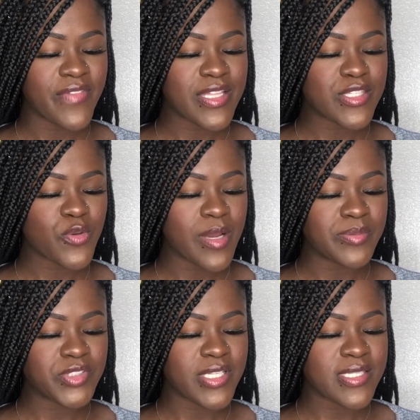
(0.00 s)

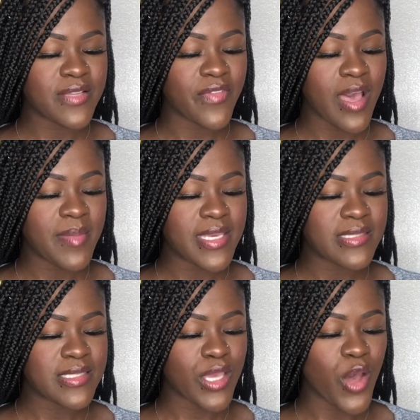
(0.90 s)
interruptions of
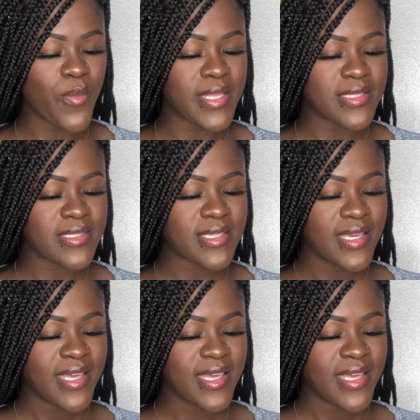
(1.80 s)
comings and goings.